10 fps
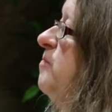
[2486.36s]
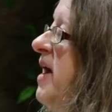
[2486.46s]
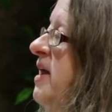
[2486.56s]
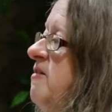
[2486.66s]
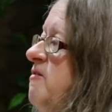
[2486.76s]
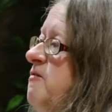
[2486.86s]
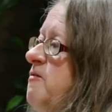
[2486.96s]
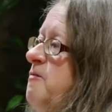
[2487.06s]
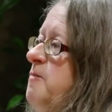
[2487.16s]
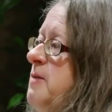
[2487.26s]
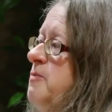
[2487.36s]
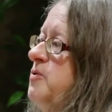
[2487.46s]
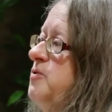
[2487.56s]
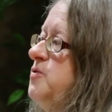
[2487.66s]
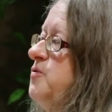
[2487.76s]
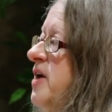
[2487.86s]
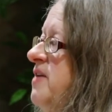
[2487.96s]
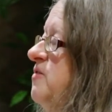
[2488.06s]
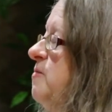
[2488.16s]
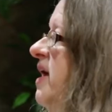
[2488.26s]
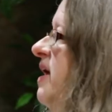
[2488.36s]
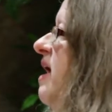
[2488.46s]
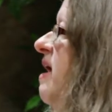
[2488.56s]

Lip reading: spite of people whose friends may